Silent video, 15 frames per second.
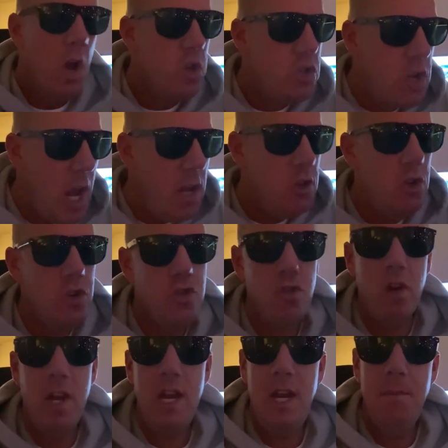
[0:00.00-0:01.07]
chase your
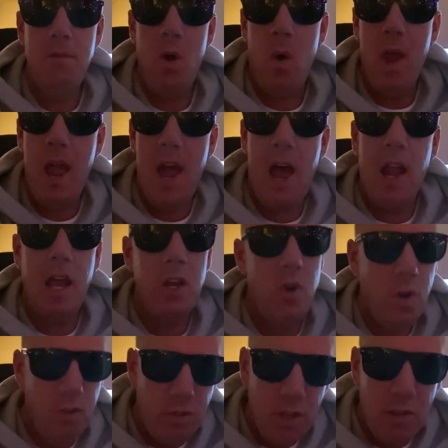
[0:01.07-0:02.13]
dreams. Oh yeah, like you
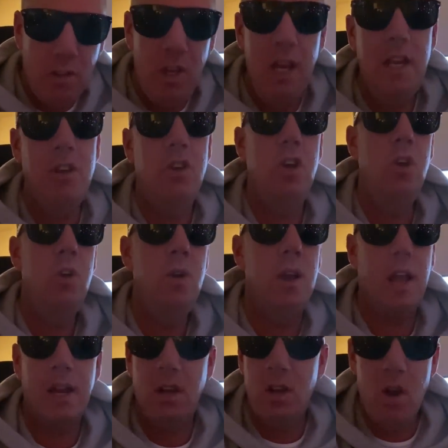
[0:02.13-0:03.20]
can succeed too. And
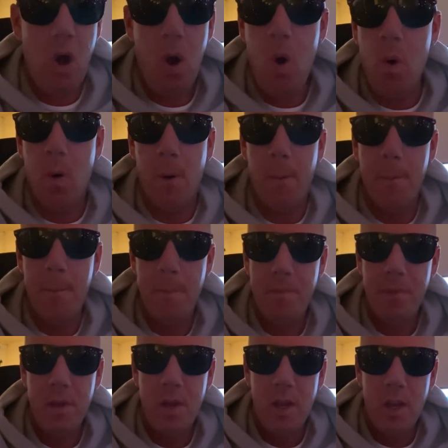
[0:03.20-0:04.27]
like, no,
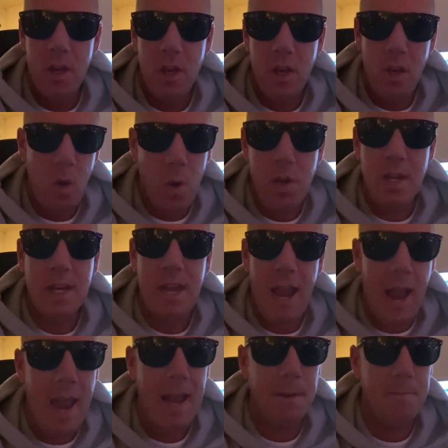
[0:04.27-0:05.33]
you
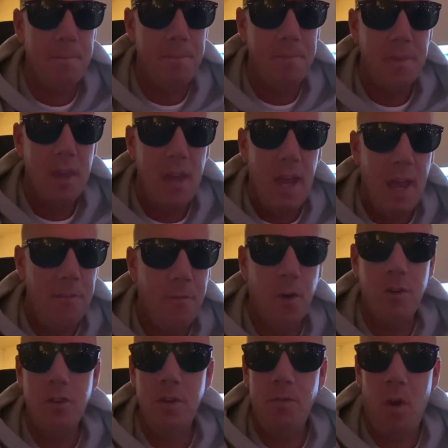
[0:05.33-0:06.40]
can't. And
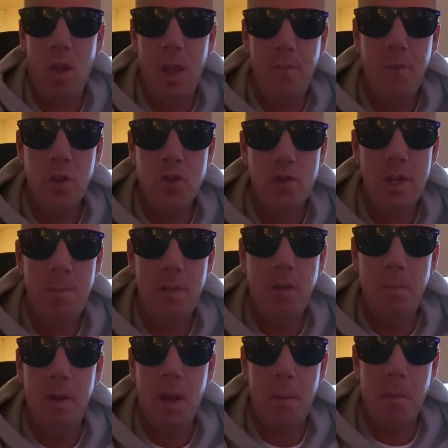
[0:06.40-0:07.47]
first of all, if your dream is
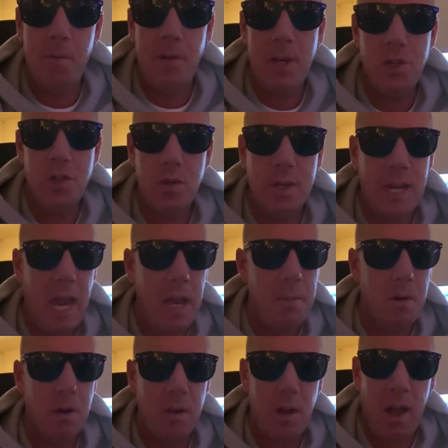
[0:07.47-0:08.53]
to become a professional
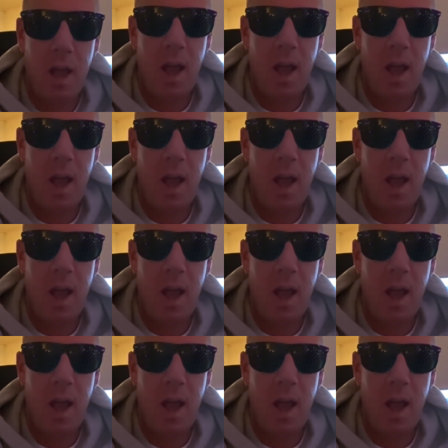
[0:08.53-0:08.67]
gamer,